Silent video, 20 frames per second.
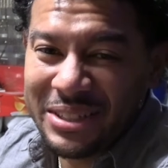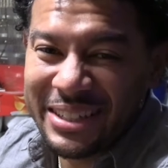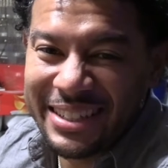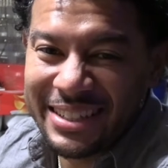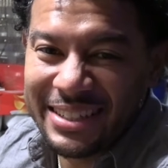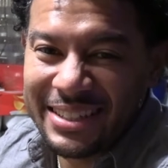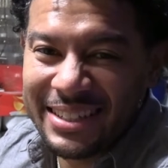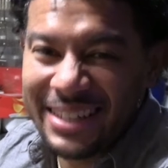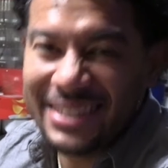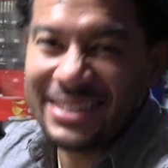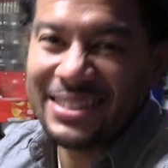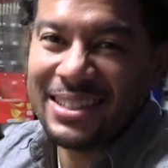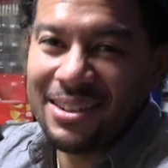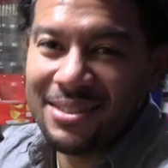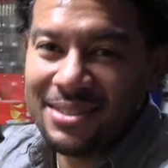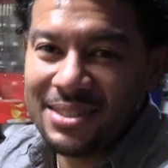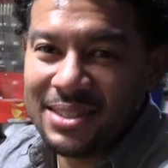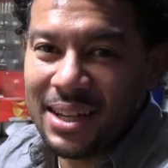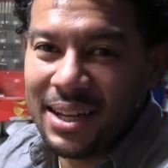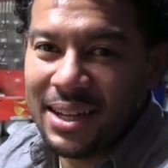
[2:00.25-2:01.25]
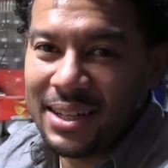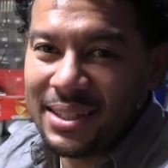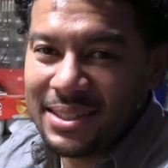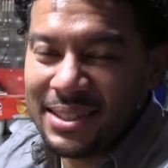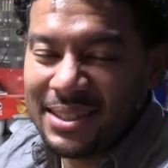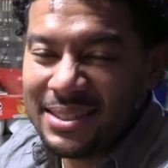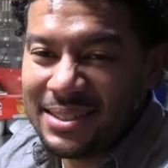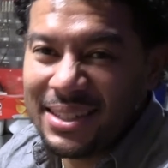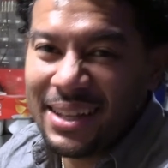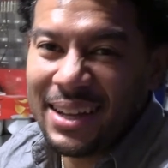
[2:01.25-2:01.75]
to get kicked outside.
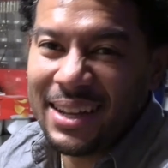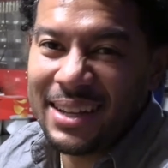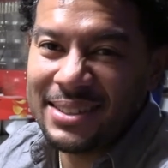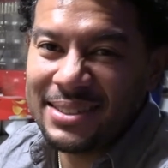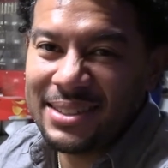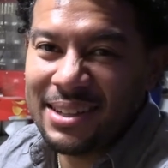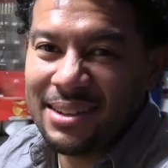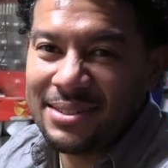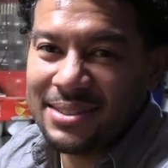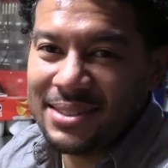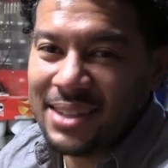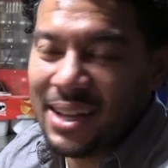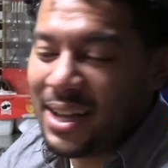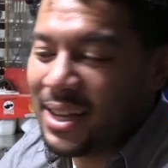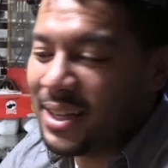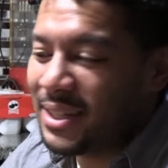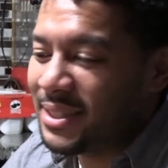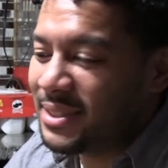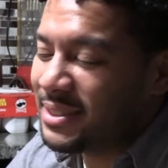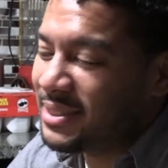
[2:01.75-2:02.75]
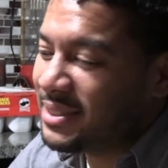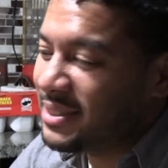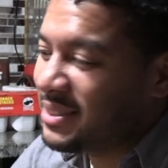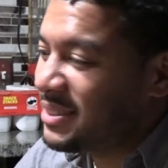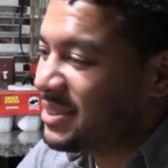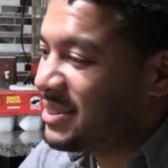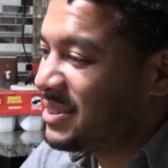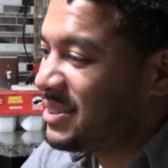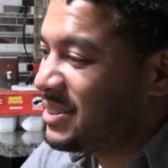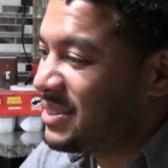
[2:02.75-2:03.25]
Get your ass outside.
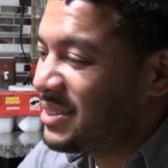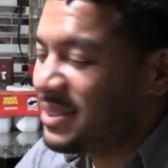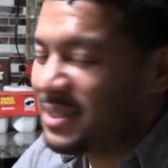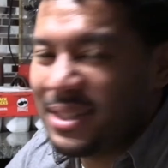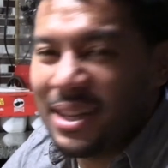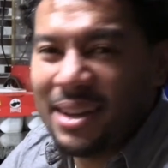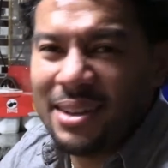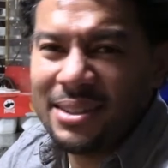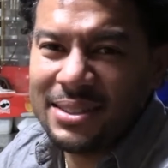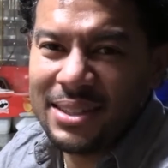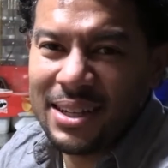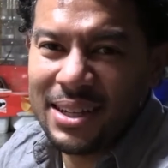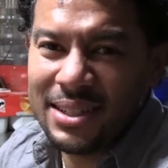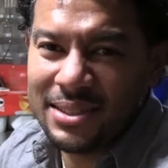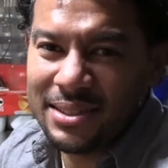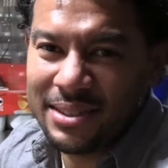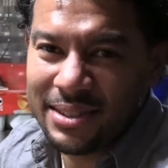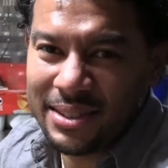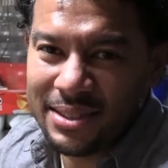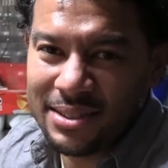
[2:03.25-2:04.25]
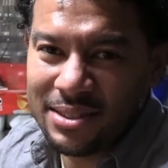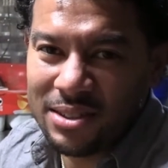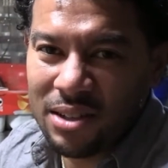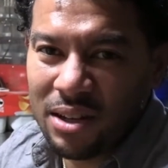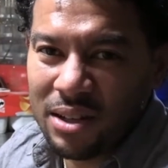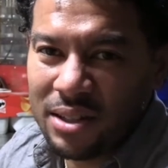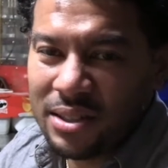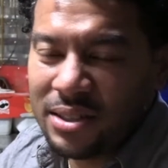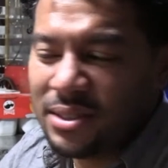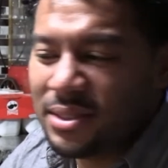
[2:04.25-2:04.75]
Stay outside till it gets
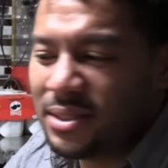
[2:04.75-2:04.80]
dark.